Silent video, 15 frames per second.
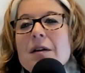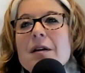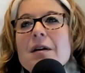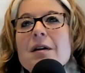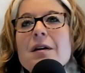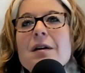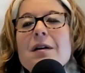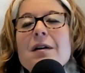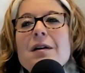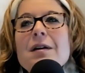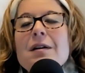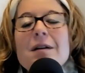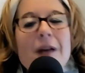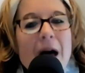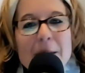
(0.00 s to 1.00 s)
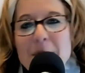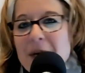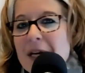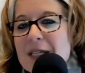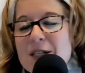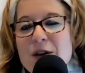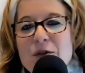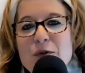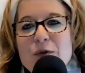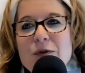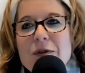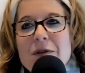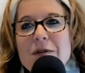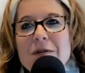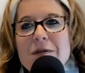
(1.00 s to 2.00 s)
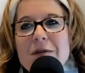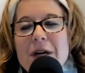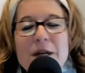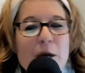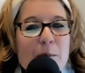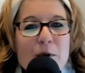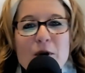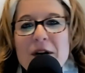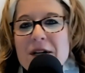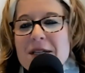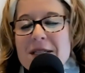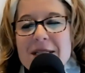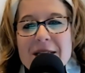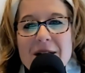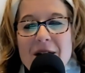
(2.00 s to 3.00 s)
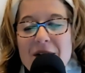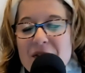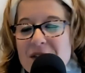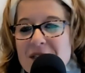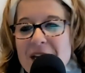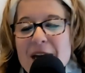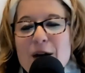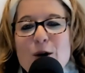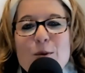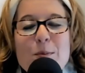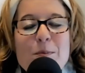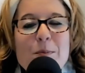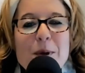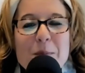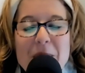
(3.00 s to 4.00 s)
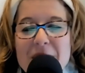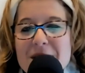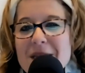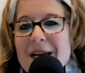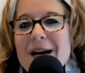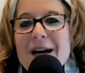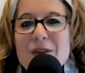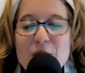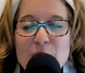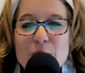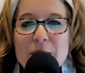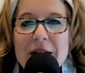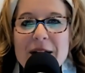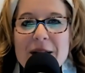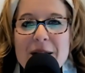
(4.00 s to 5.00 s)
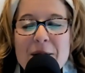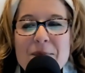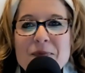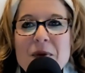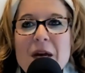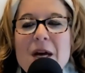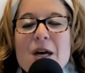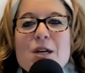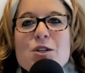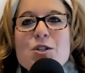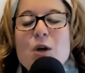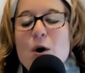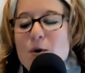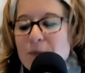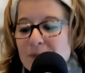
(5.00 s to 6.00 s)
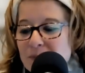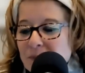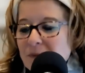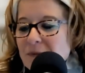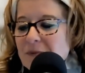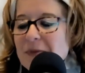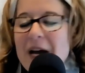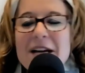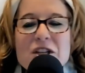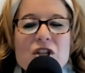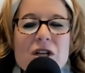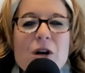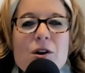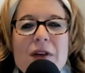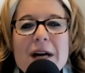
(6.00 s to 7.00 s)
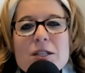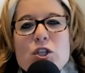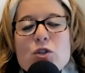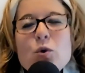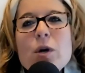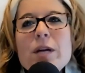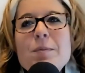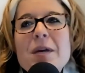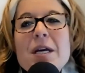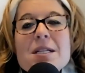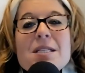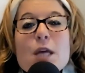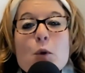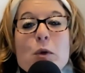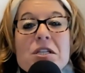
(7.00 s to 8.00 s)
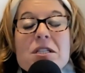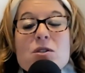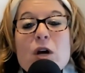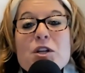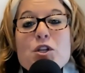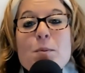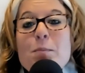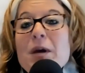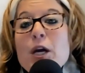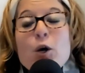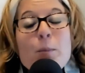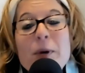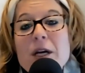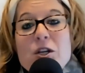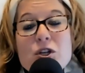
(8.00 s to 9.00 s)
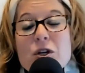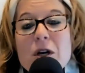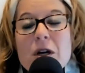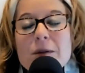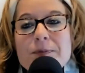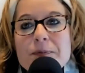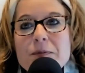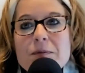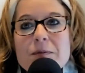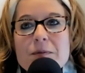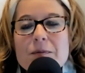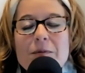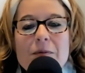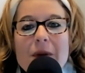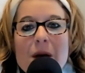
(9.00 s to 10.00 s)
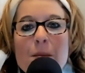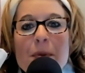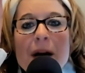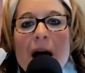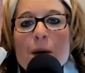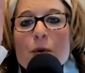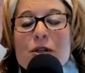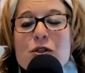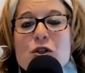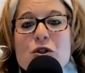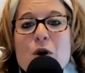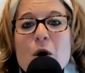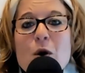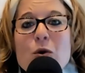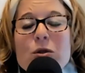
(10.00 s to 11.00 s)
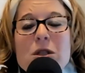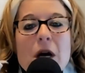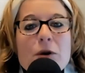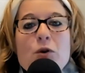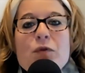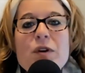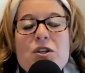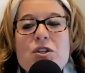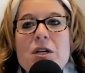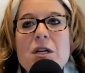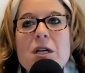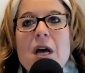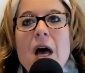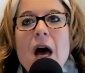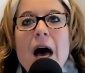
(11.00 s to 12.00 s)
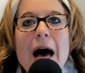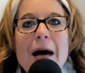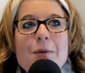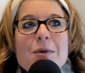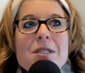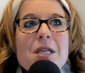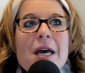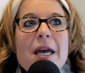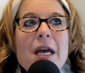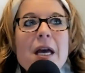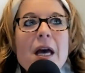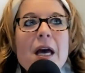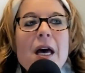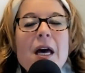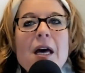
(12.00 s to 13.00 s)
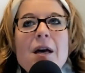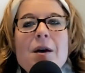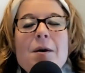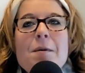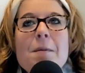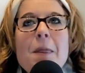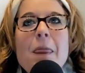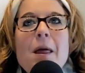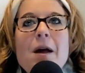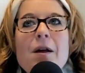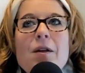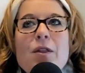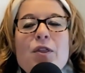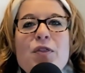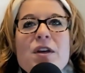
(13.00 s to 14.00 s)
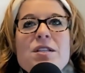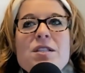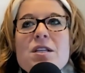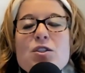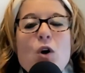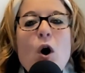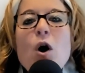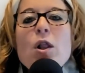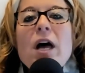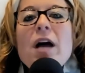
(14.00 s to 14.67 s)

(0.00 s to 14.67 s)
not because of a number on the scale, but because of the God that created them. So I share that story because there was such a bigger picture, but I was so tunnel visioned. I was like, this is all I've known.